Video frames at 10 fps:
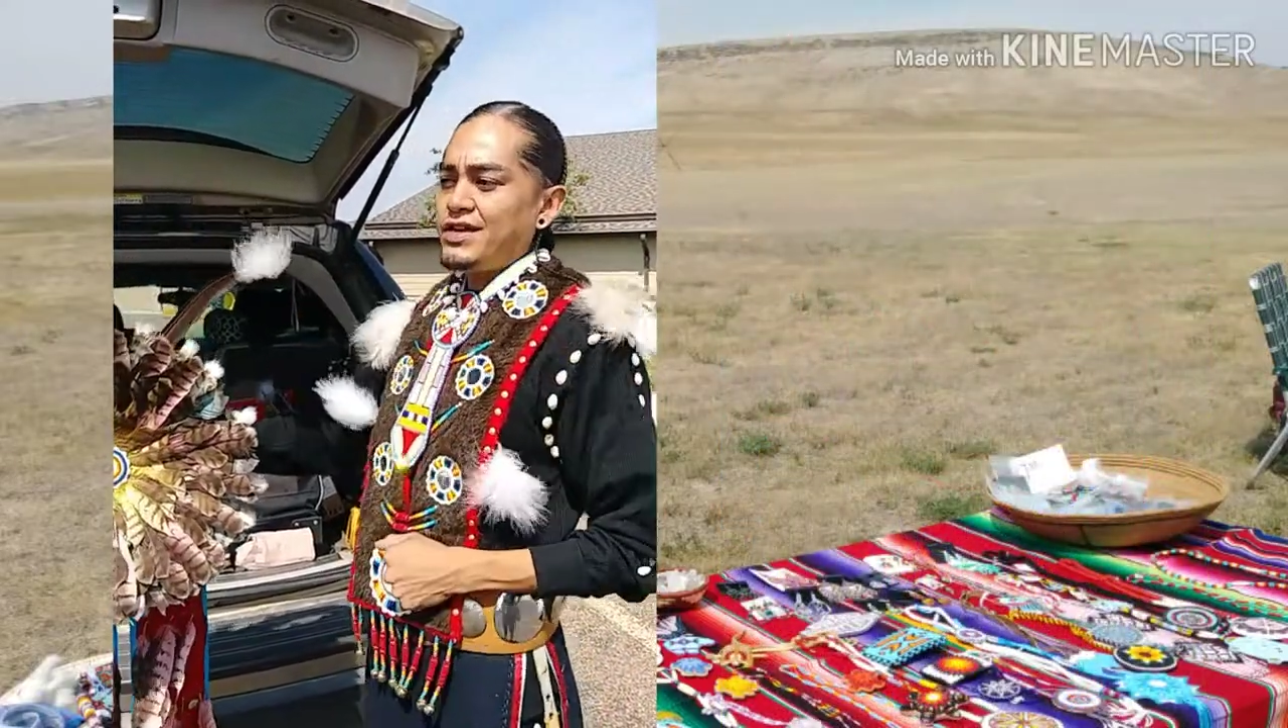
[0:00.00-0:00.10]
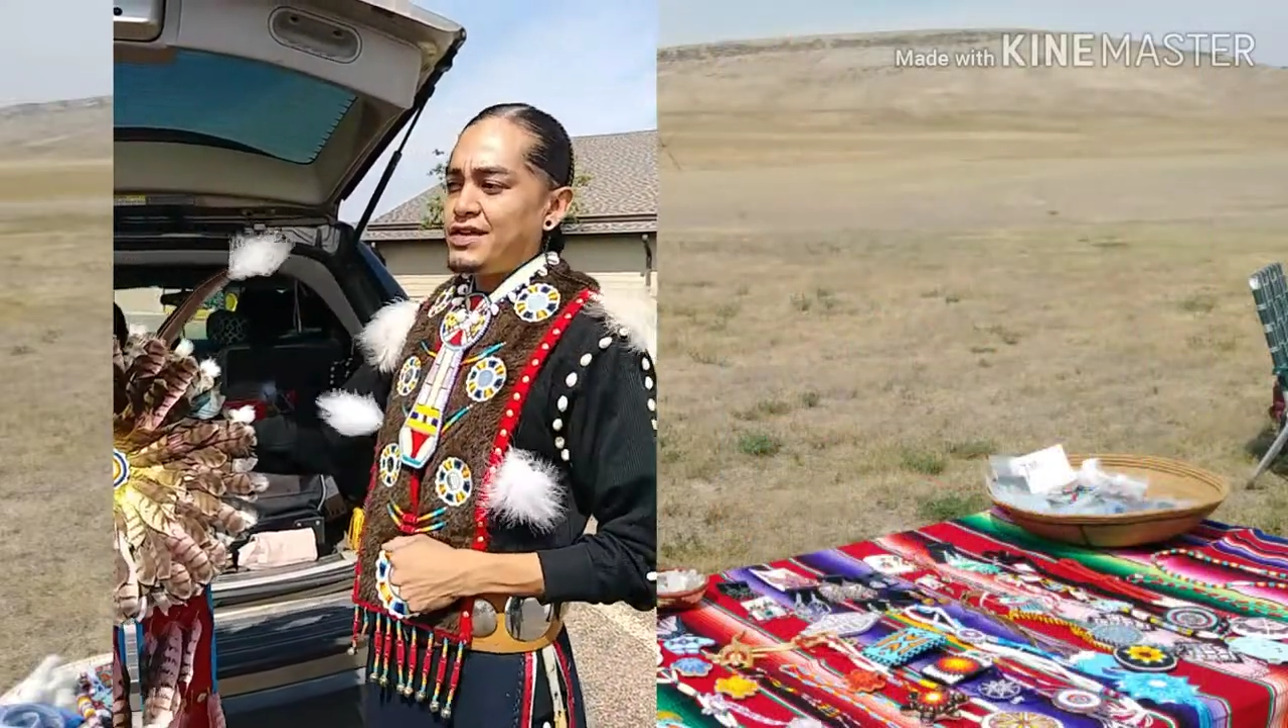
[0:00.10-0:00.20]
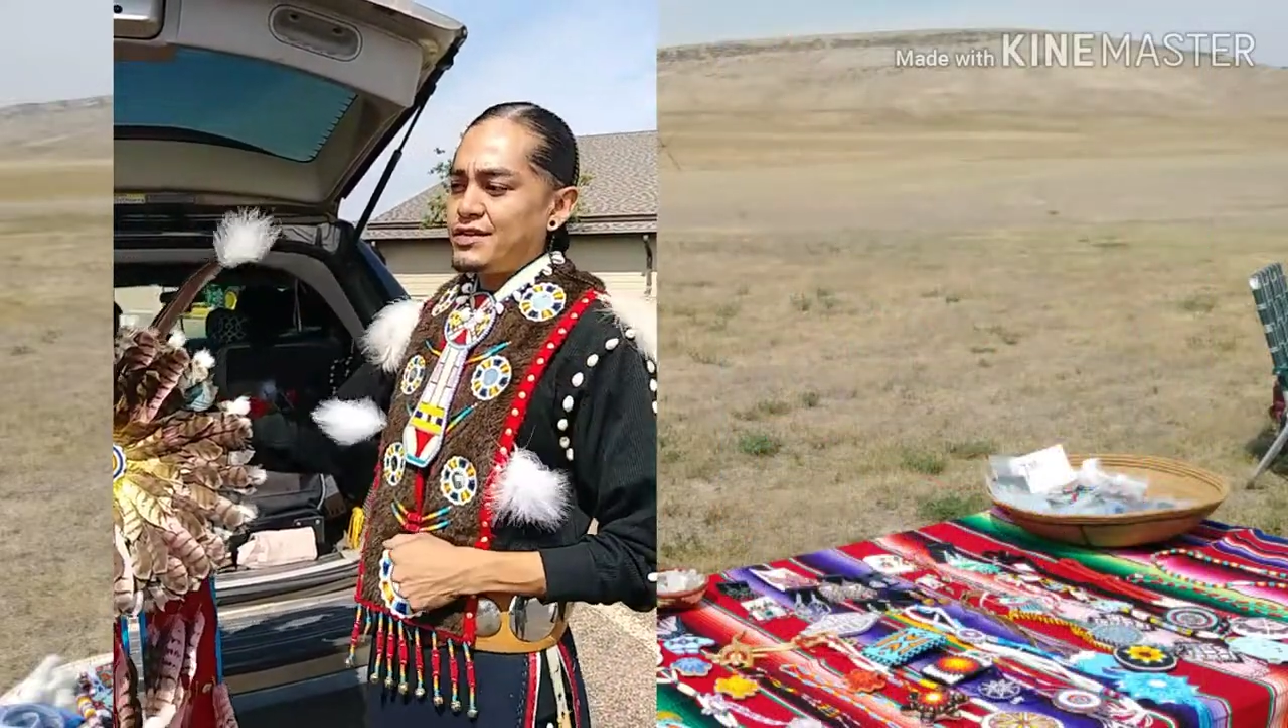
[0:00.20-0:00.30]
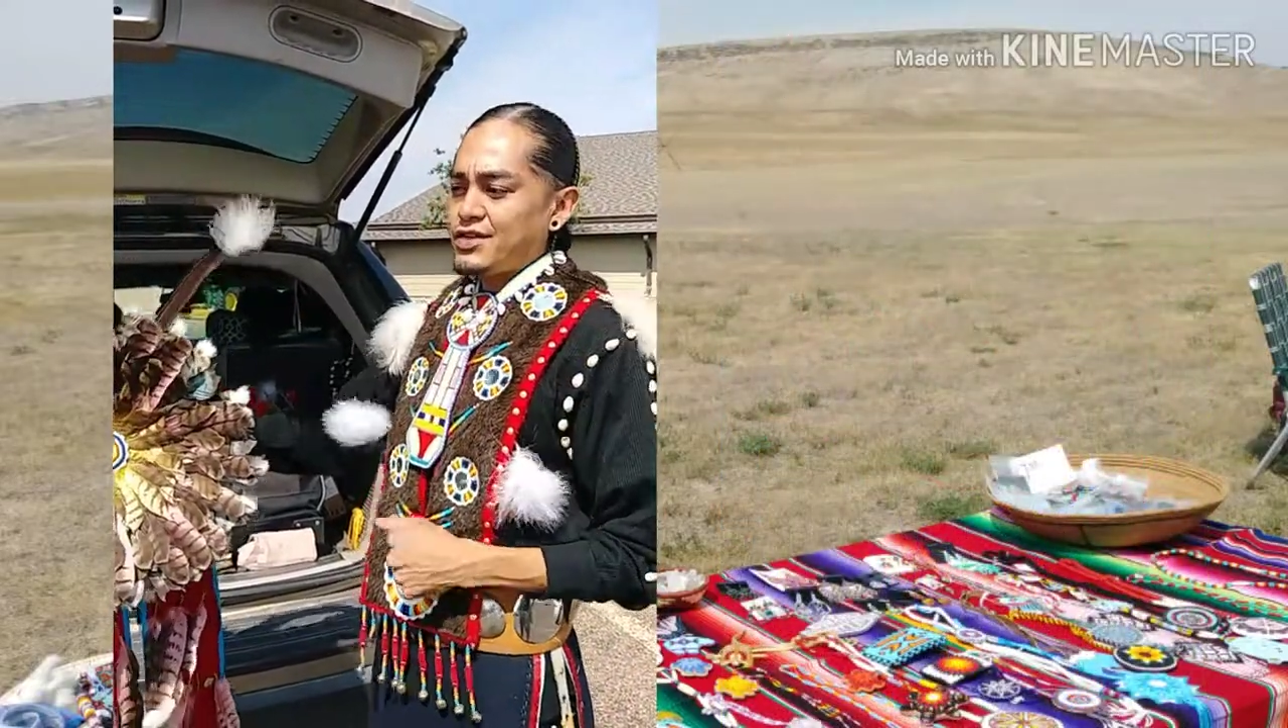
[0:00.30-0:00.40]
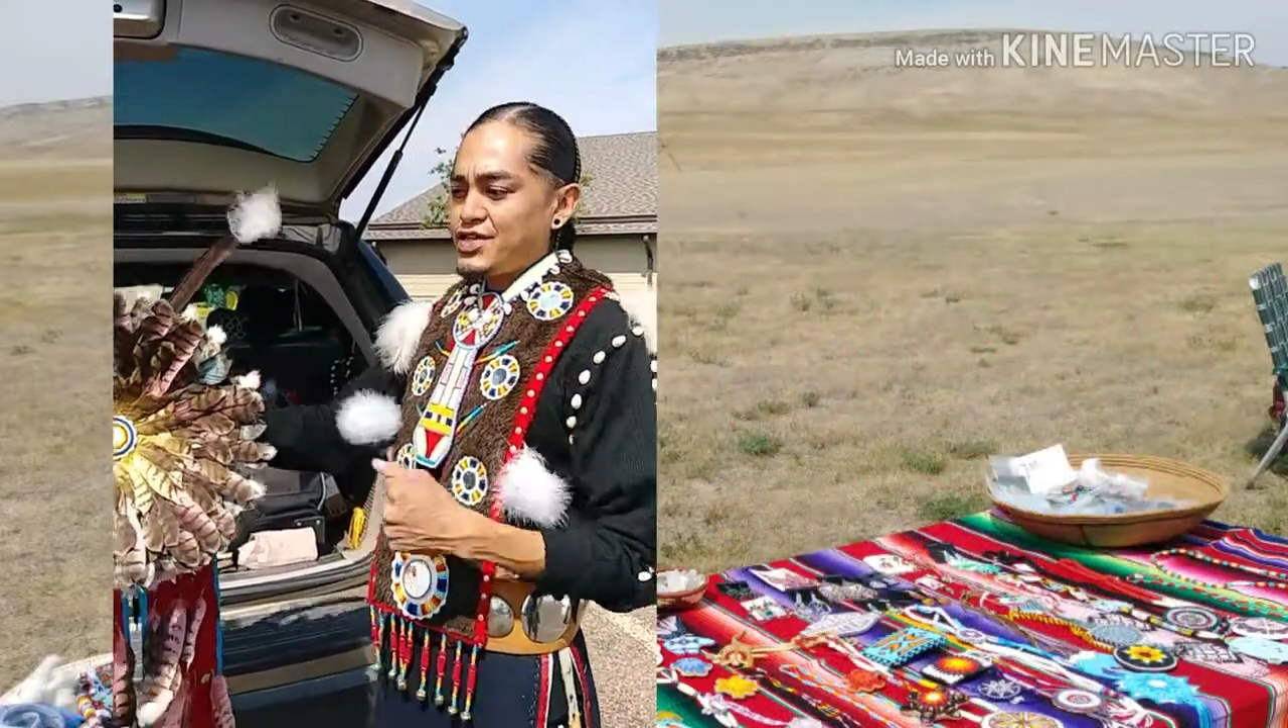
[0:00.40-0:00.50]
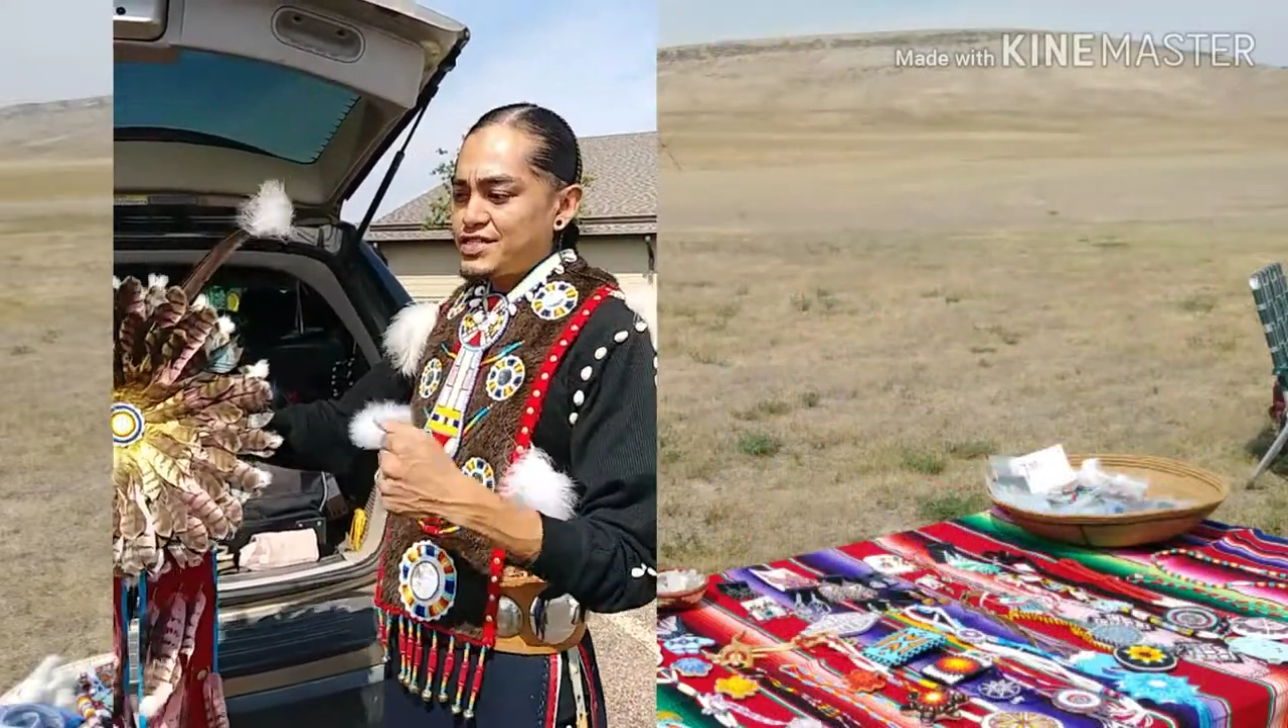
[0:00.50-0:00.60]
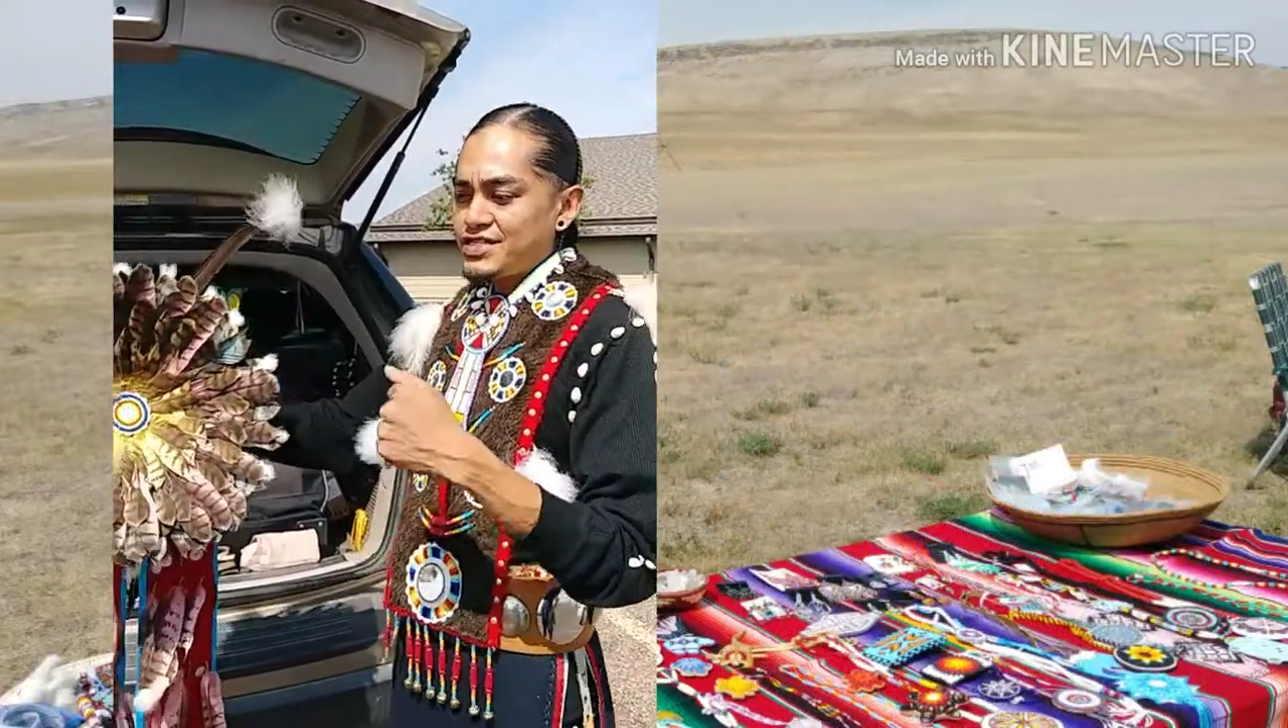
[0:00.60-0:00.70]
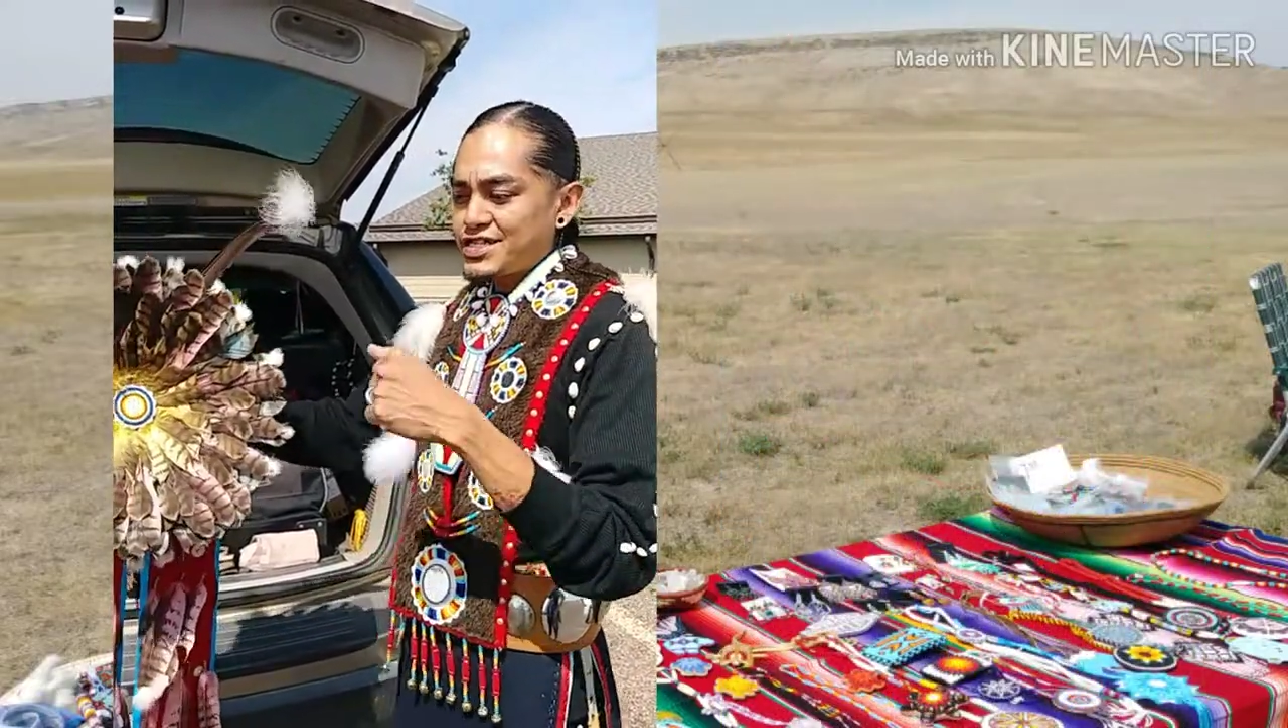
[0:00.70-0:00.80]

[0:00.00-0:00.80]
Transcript: and a good